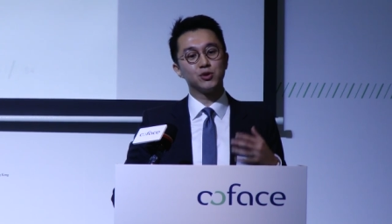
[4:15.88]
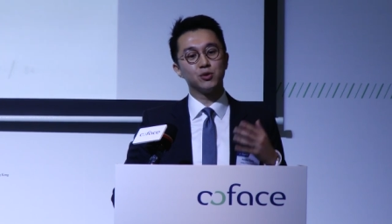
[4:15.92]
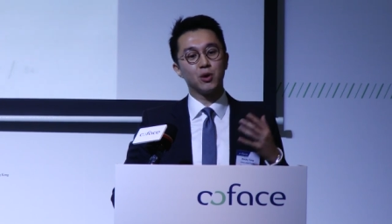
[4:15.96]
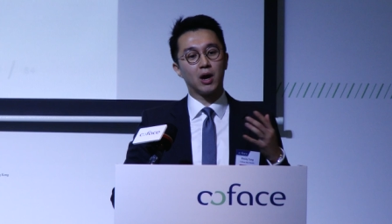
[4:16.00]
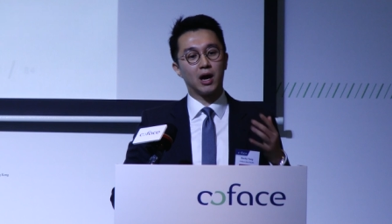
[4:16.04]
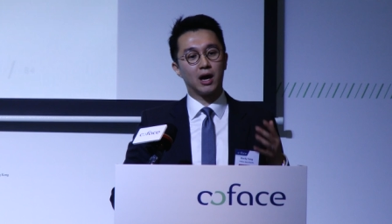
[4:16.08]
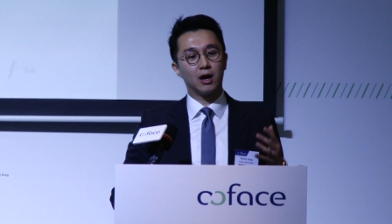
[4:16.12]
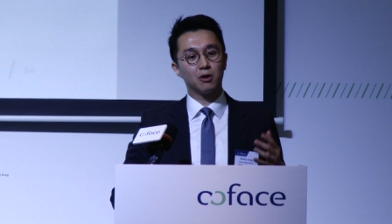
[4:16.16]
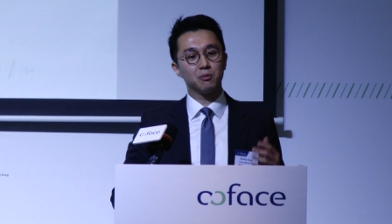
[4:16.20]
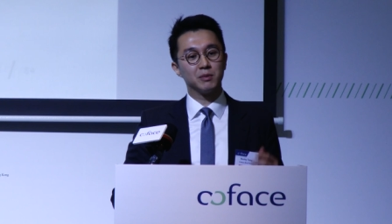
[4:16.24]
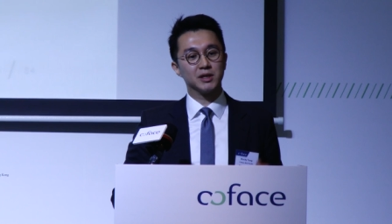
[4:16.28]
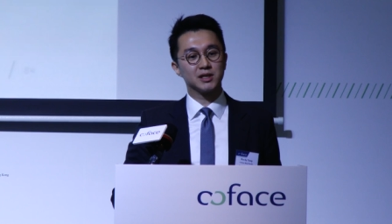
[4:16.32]
to
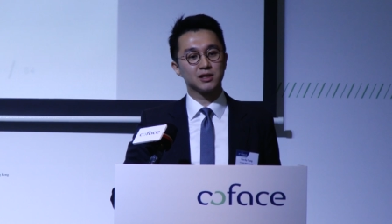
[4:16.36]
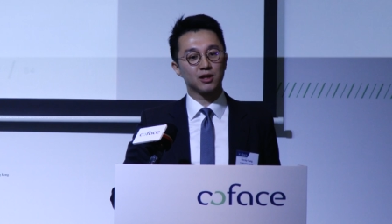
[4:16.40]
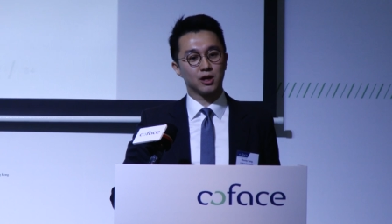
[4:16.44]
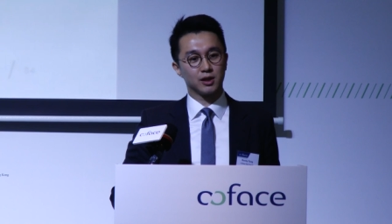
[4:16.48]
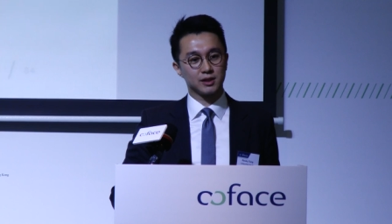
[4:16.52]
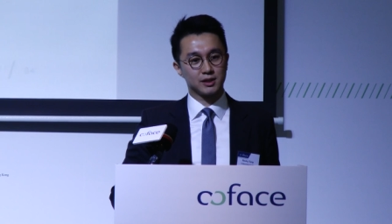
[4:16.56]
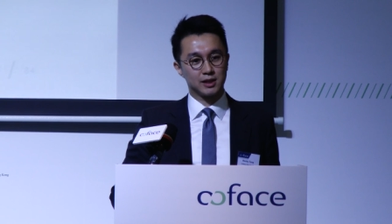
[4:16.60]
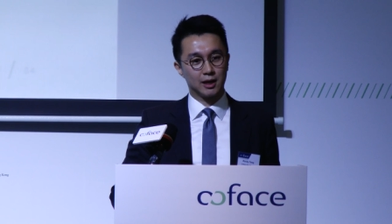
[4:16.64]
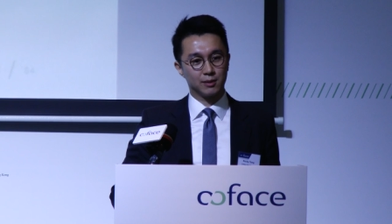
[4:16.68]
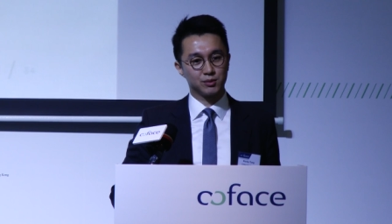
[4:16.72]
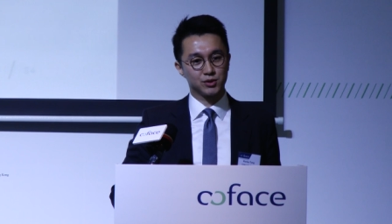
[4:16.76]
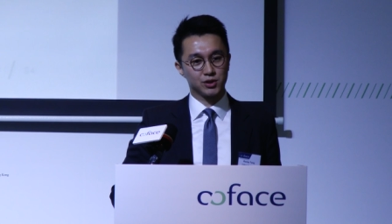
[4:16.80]
our
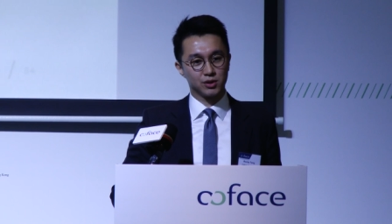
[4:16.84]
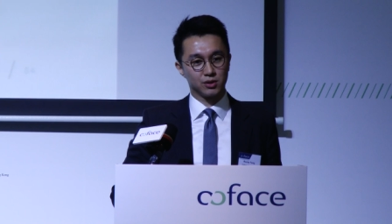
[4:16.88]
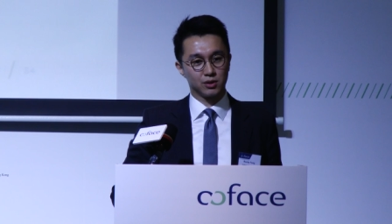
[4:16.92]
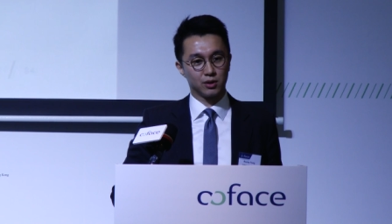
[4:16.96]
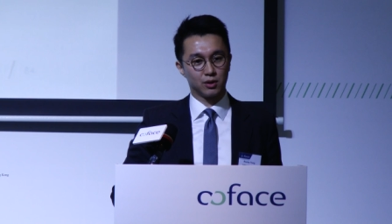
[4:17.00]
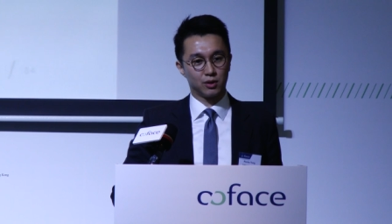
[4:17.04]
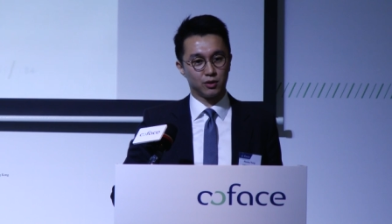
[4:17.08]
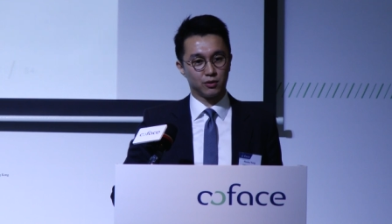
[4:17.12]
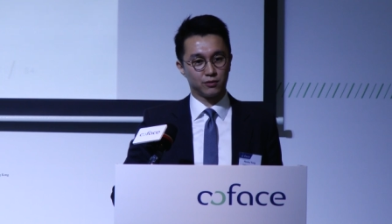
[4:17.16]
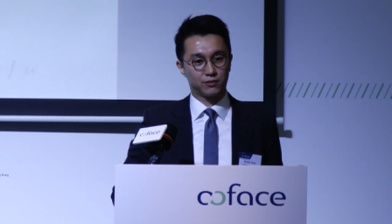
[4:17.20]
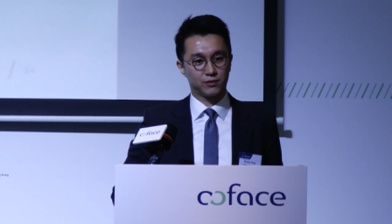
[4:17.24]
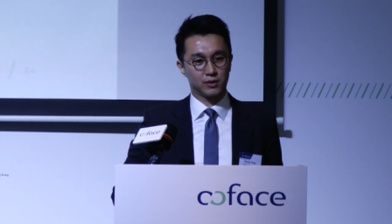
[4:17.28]

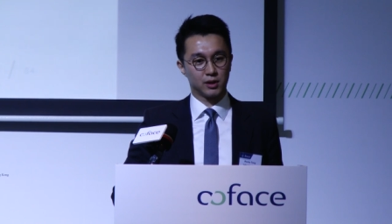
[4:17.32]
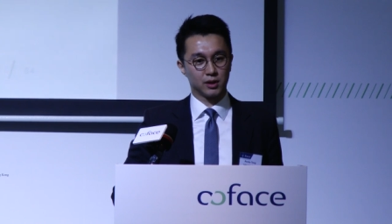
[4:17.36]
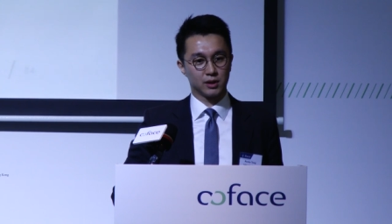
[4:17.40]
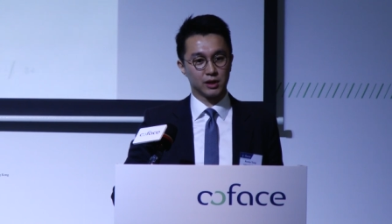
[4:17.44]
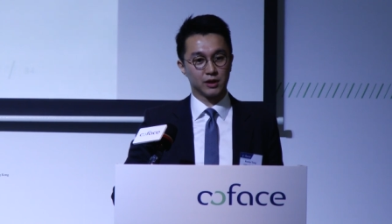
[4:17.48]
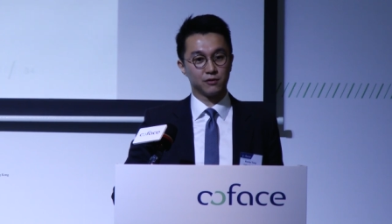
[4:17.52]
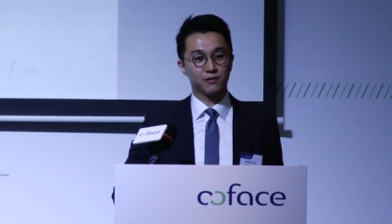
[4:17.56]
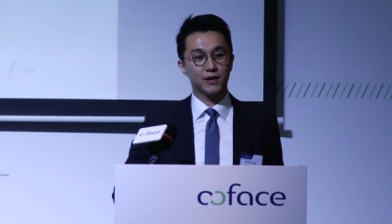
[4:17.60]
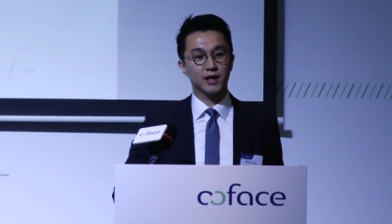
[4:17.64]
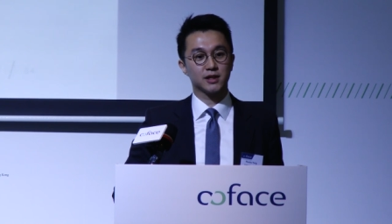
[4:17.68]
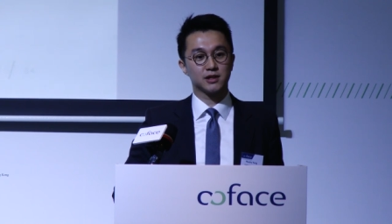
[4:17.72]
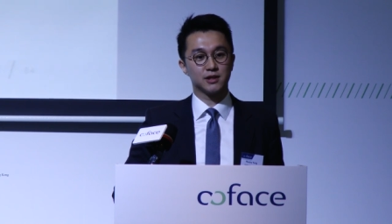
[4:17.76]
misconception of the
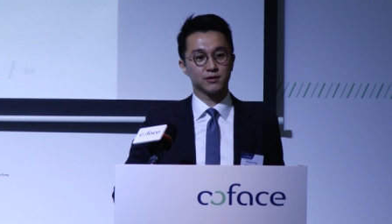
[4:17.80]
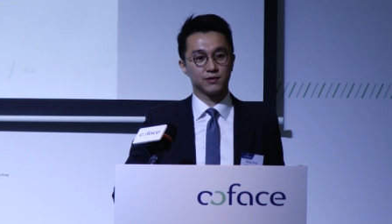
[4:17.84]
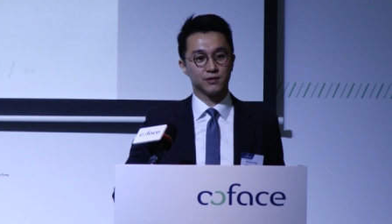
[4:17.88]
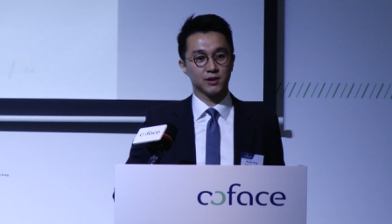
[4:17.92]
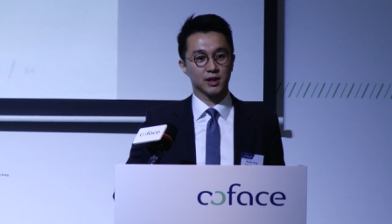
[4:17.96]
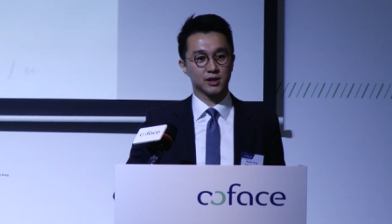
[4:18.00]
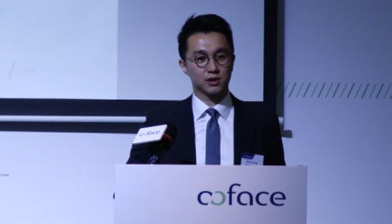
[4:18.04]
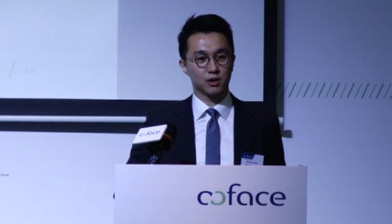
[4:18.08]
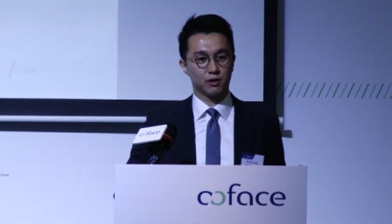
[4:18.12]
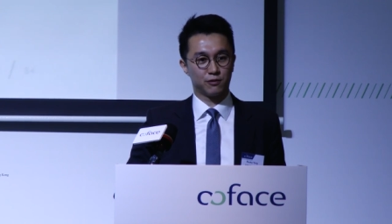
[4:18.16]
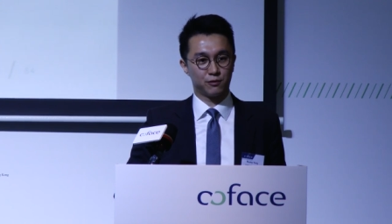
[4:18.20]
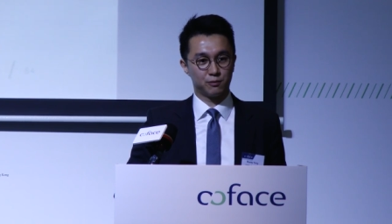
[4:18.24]

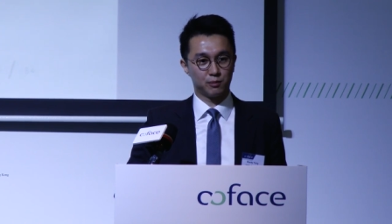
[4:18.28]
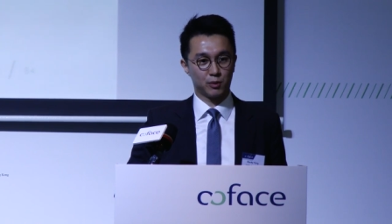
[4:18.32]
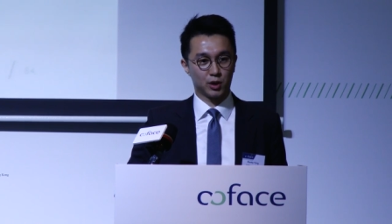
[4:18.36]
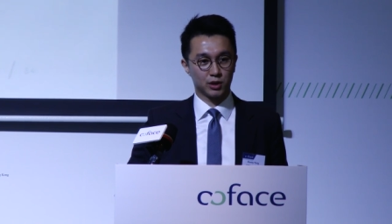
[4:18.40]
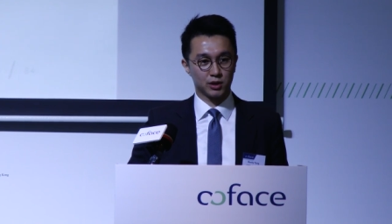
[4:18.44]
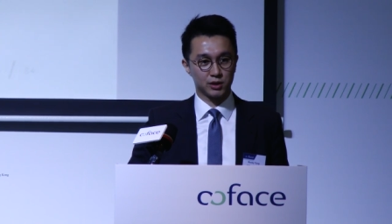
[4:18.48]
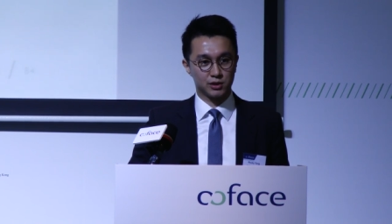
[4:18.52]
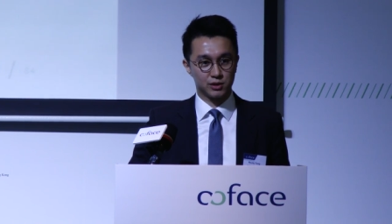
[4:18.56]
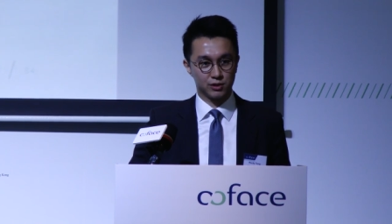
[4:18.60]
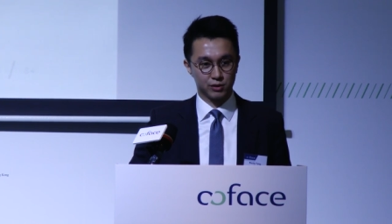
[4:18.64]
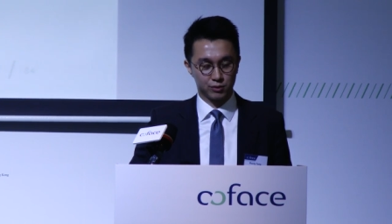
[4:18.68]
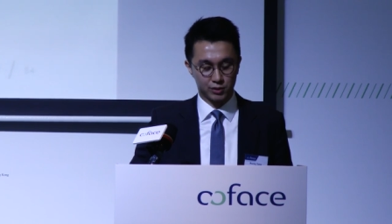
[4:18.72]
effectiveness of
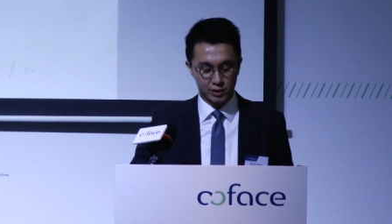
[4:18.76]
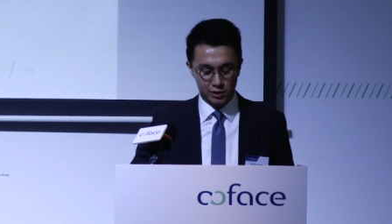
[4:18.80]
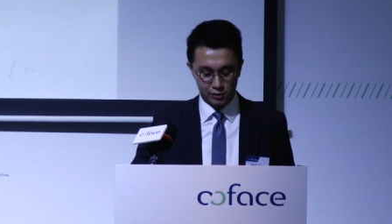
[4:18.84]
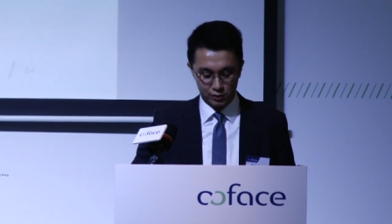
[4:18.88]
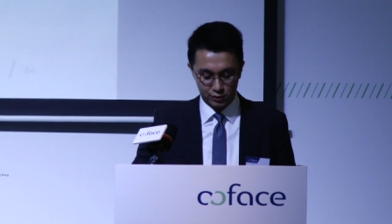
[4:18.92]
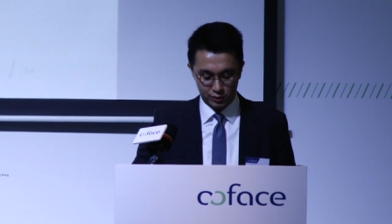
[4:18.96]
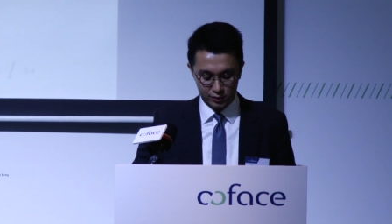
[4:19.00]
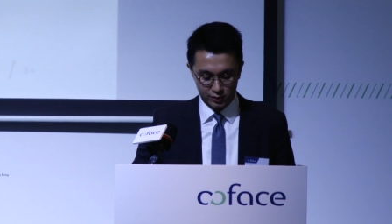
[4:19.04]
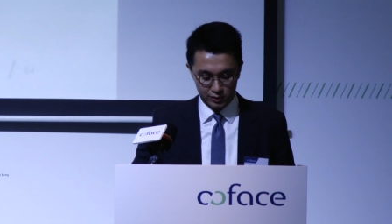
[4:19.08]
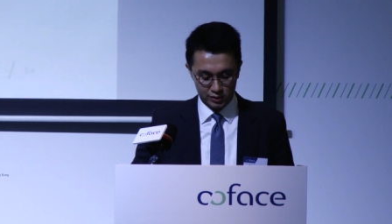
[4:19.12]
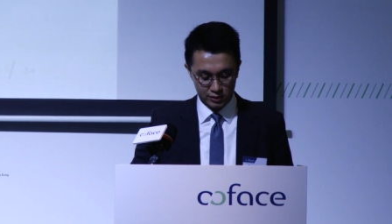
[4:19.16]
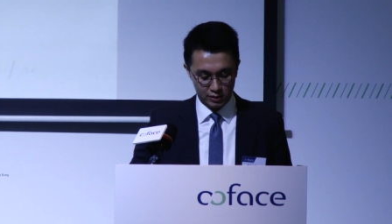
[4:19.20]
monetary
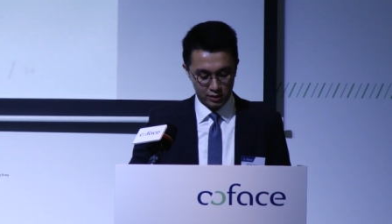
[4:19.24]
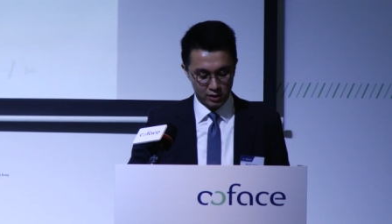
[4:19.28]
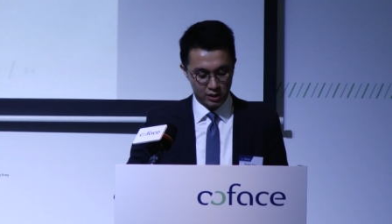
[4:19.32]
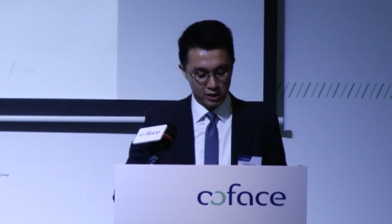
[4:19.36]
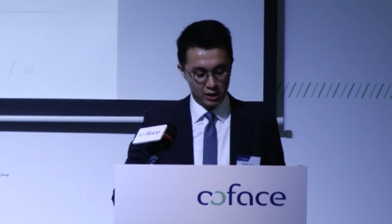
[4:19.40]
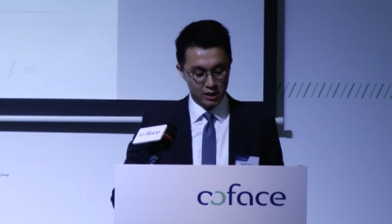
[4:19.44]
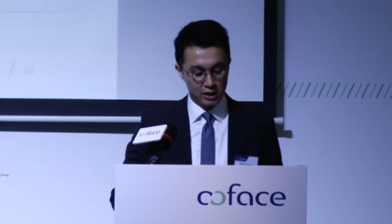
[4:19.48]
tools.